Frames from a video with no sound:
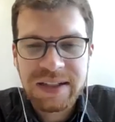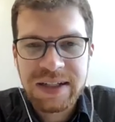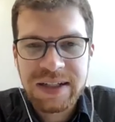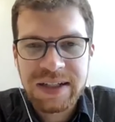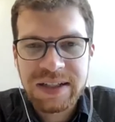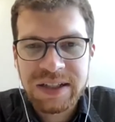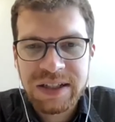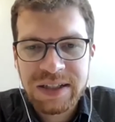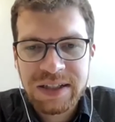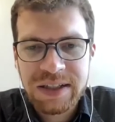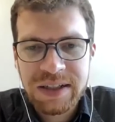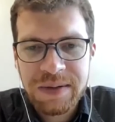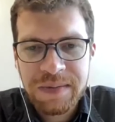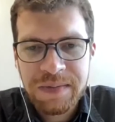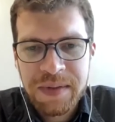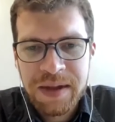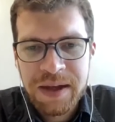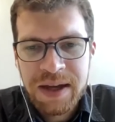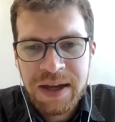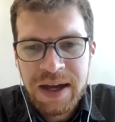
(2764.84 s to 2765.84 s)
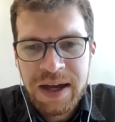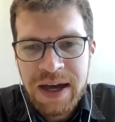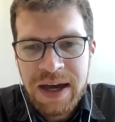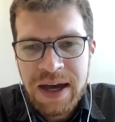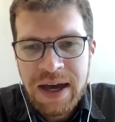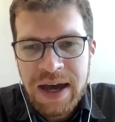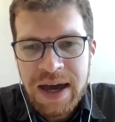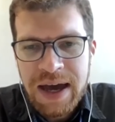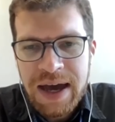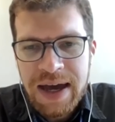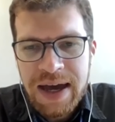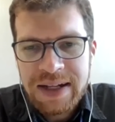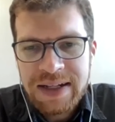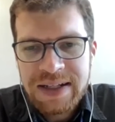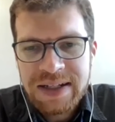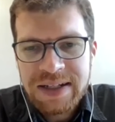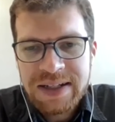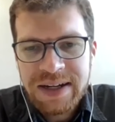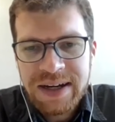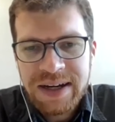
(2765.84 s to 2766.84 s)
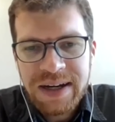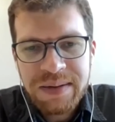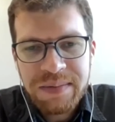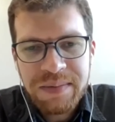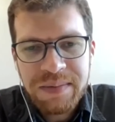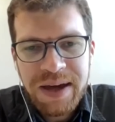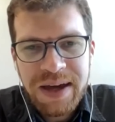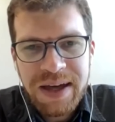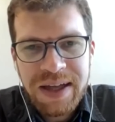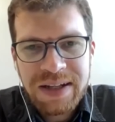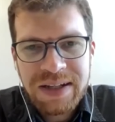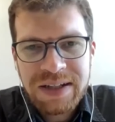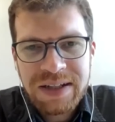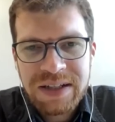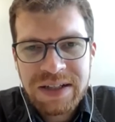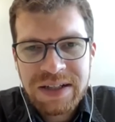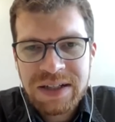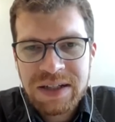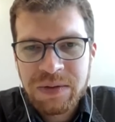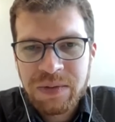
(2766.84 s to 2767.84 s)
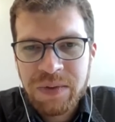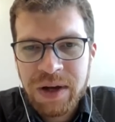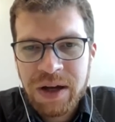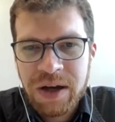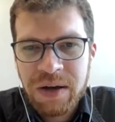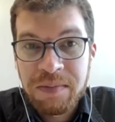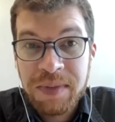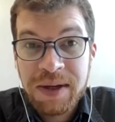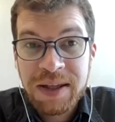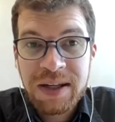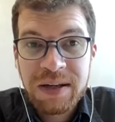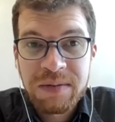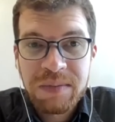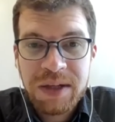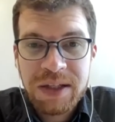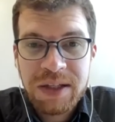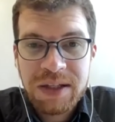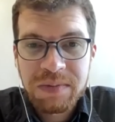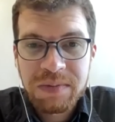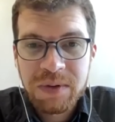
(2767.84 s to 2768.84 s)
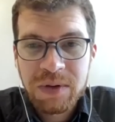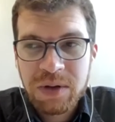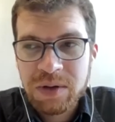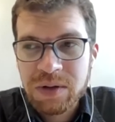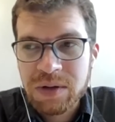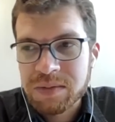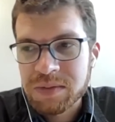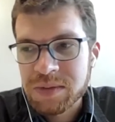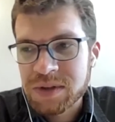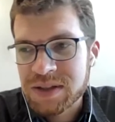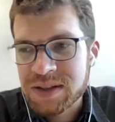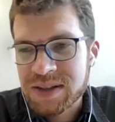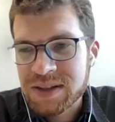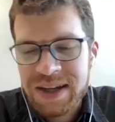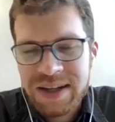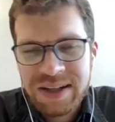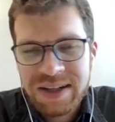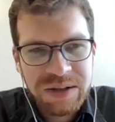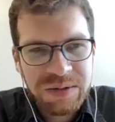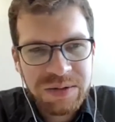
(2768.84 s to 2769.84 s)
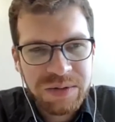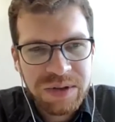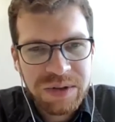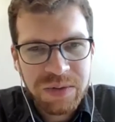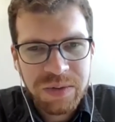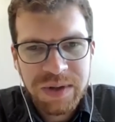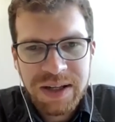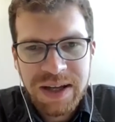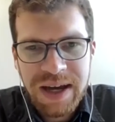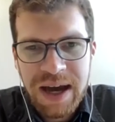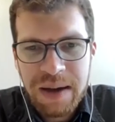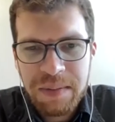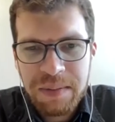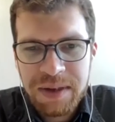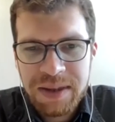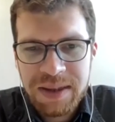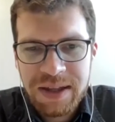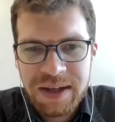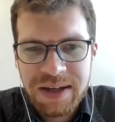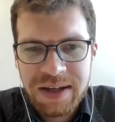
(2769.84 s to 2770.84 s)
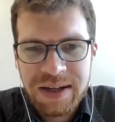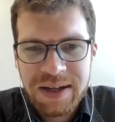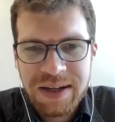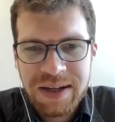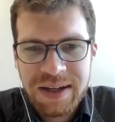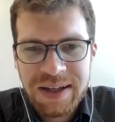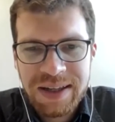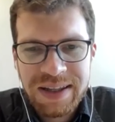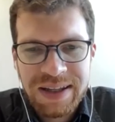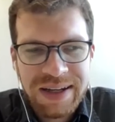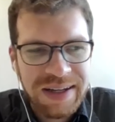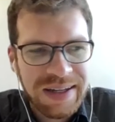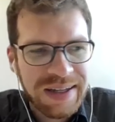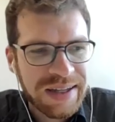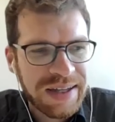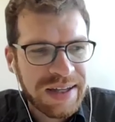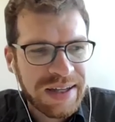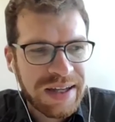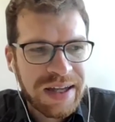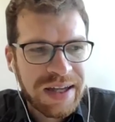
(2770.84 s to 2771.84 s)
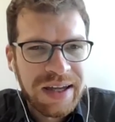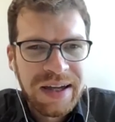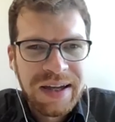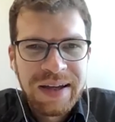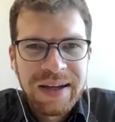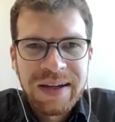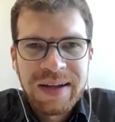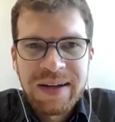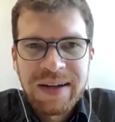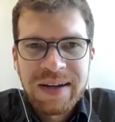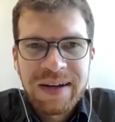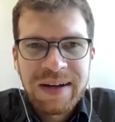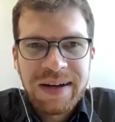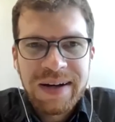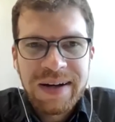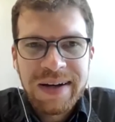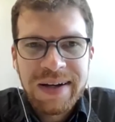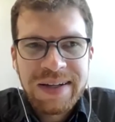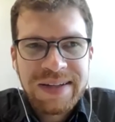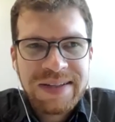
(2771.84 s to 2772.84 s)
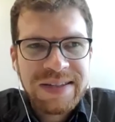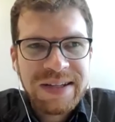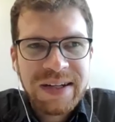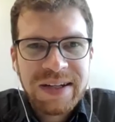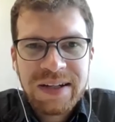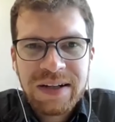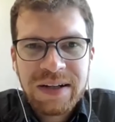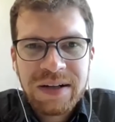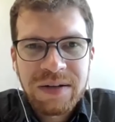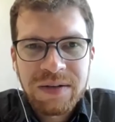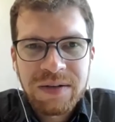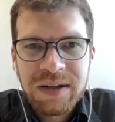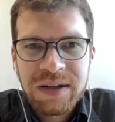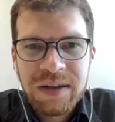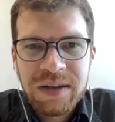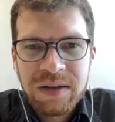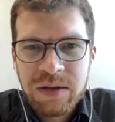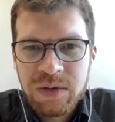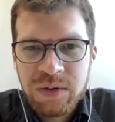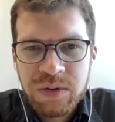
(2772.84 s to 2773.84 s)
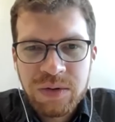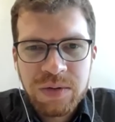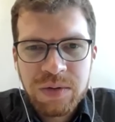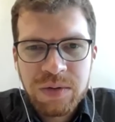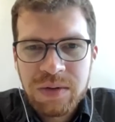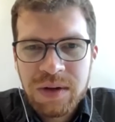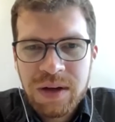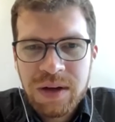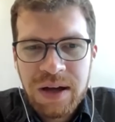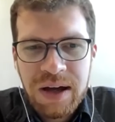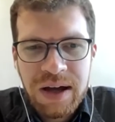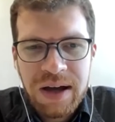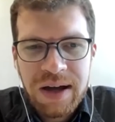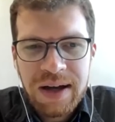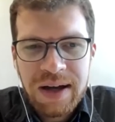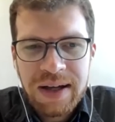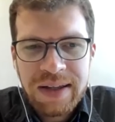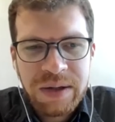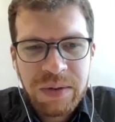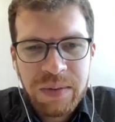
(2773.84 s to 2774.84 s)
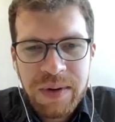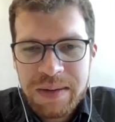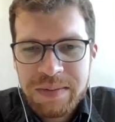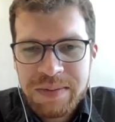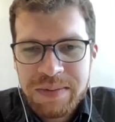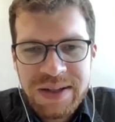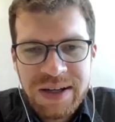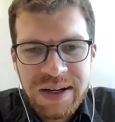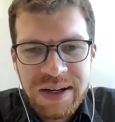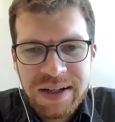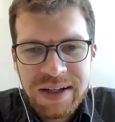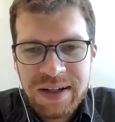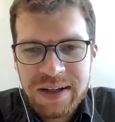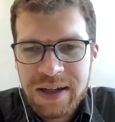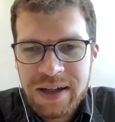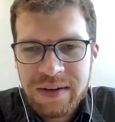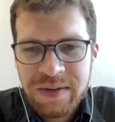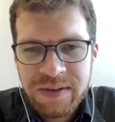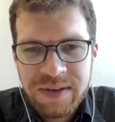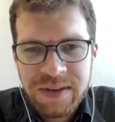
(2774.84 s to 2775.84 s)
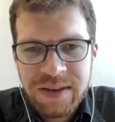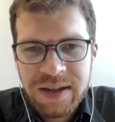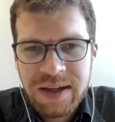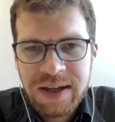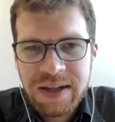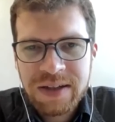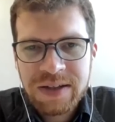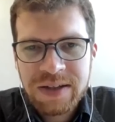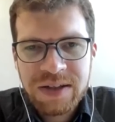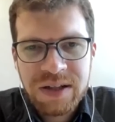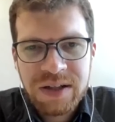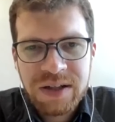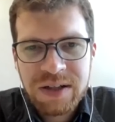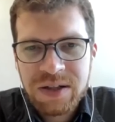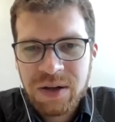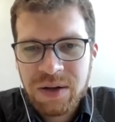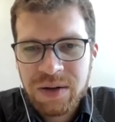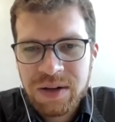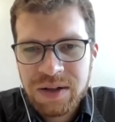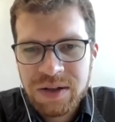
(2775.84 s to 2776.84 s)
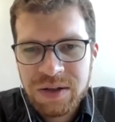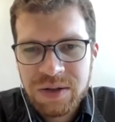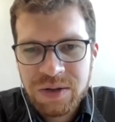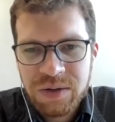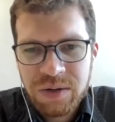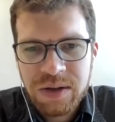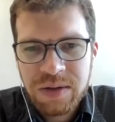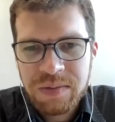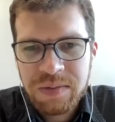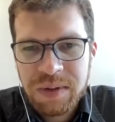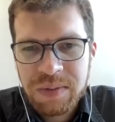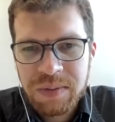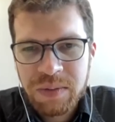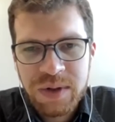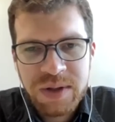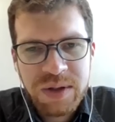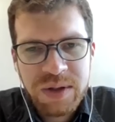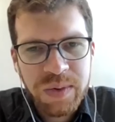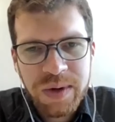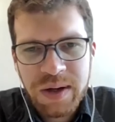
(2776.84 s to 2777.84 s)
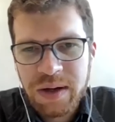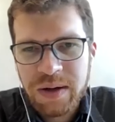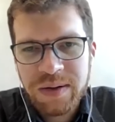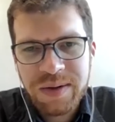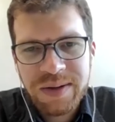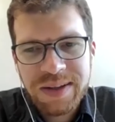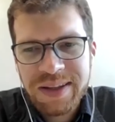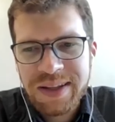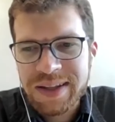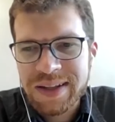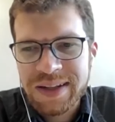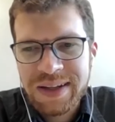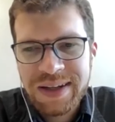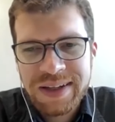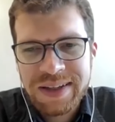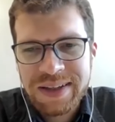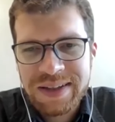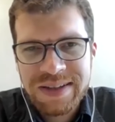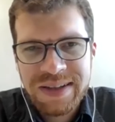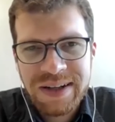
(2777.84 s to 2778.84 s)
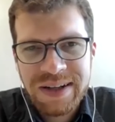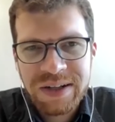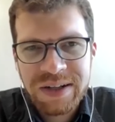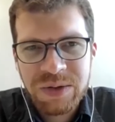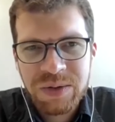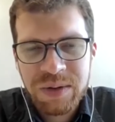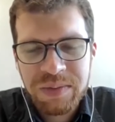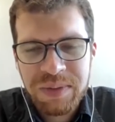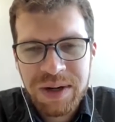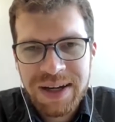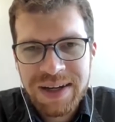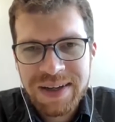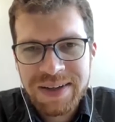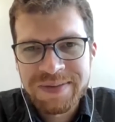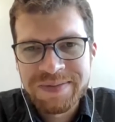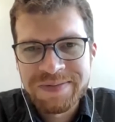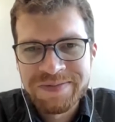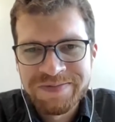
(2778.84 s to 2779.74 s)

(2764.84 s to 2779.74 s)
Yenching at the time, and she recommended me the program. She said she was really happy there, and I started looking through the website and everything, started talking to other people as well, and then I decided to apply.